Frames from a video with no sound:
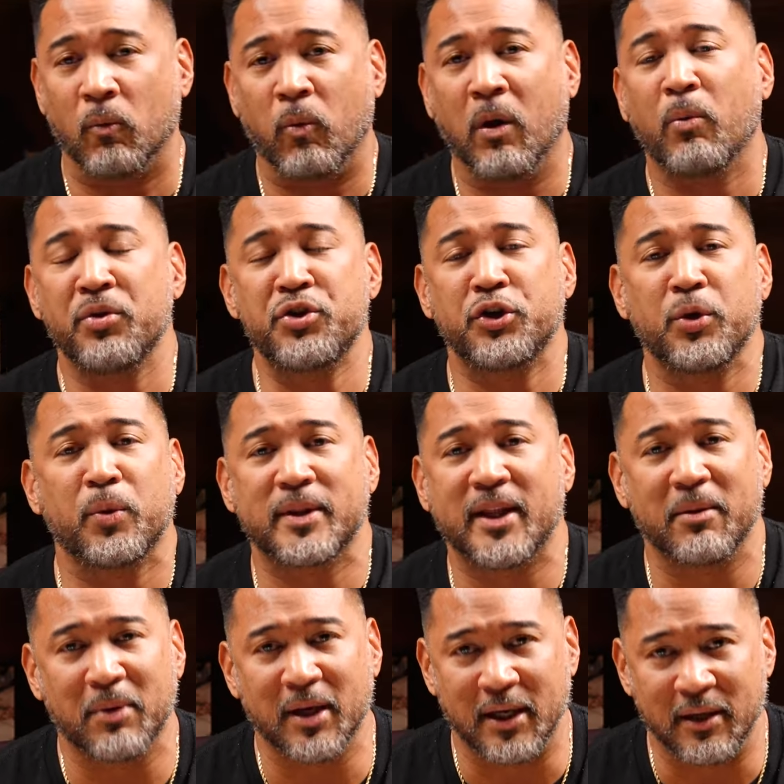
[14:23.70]
what would you do with
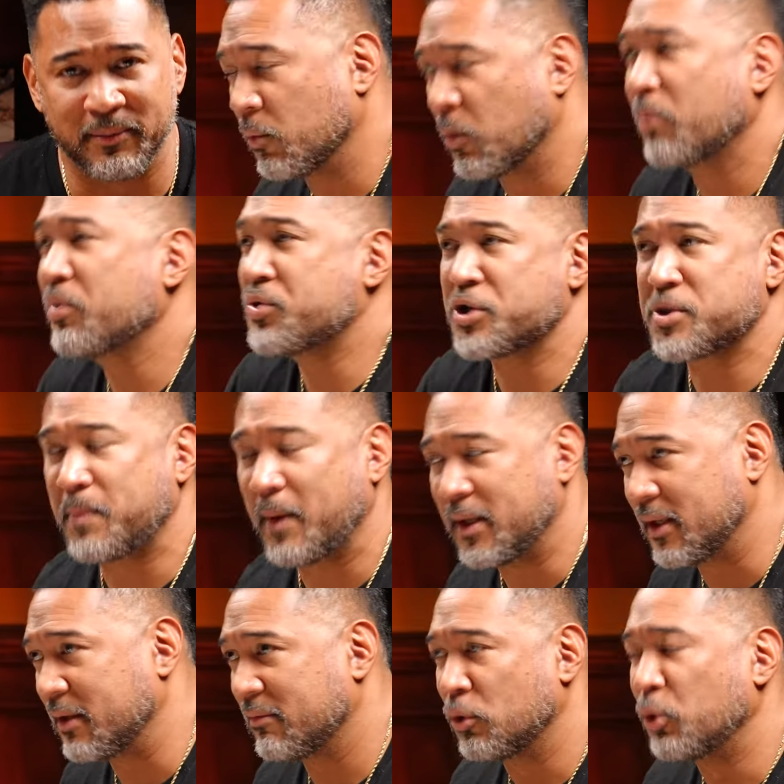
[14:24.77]
that money? Where would you
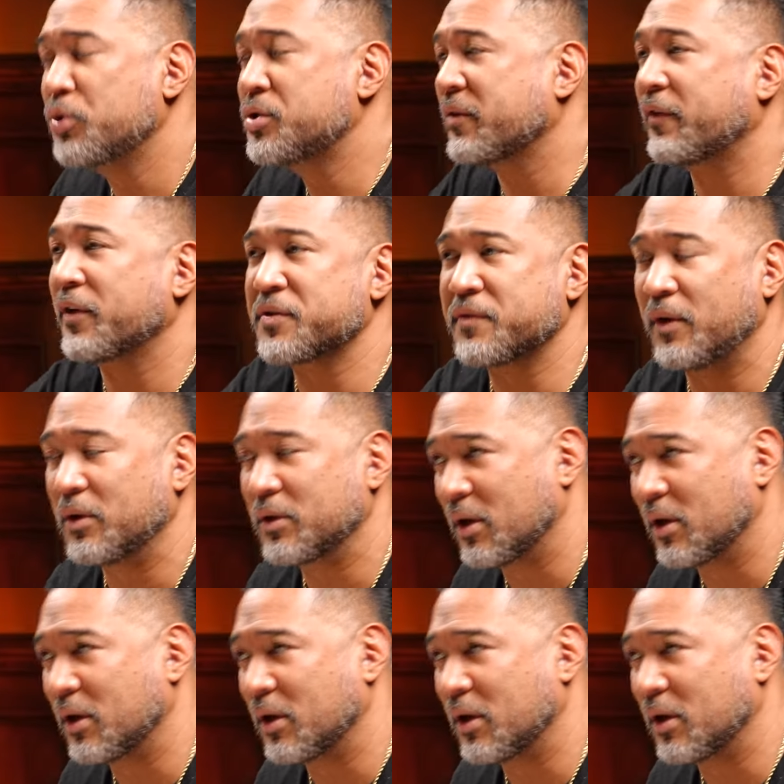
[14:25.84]
spend it? Who's your first phone